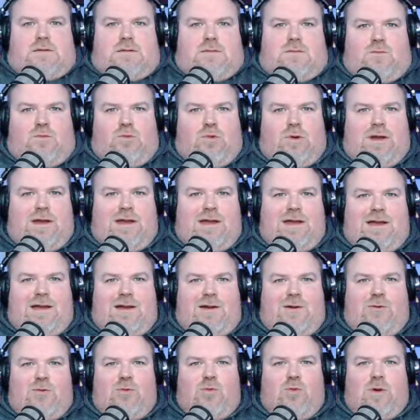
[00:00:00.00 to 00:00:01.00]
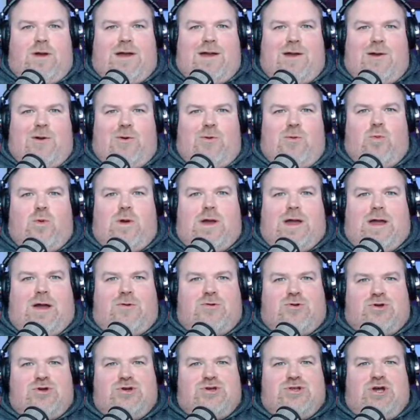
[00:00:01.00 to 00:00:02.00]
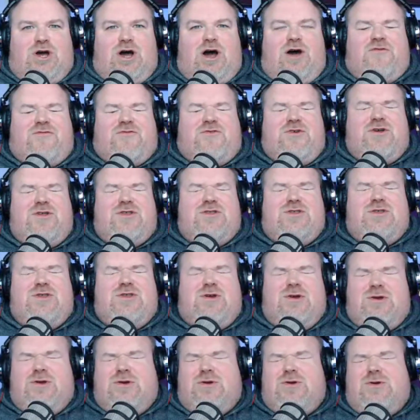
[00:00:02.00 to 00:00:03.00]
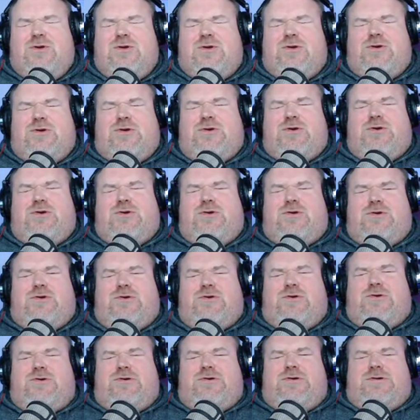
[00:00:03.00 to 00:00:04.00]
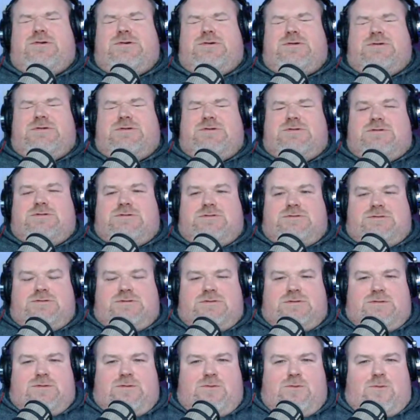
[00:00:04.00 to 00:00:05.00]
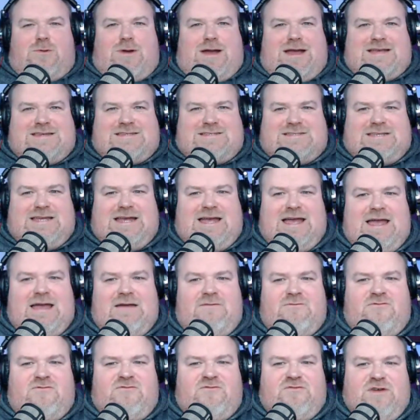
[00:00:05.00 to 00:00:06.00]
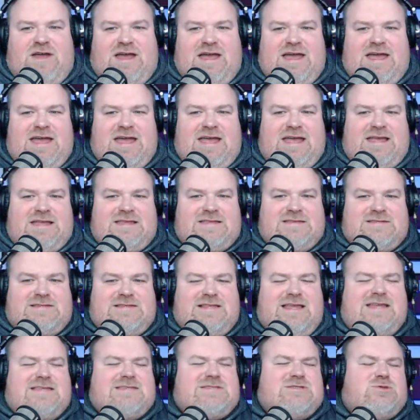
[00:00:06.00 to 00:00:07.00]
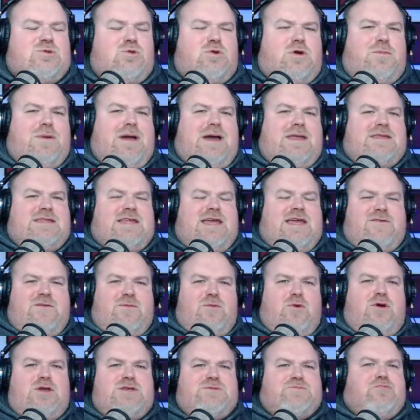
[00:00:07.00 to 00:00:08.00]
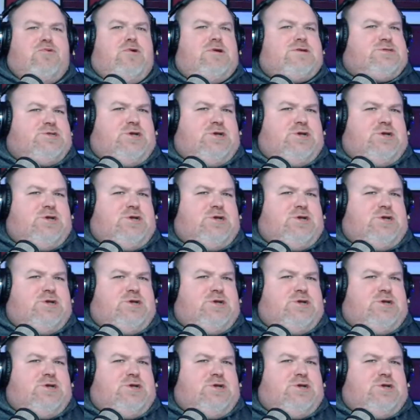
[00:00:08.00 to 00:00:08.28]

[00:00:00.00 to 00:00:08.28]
Well, well, well, good afternoon, West Ham fans. Let's talk about the David Moyes press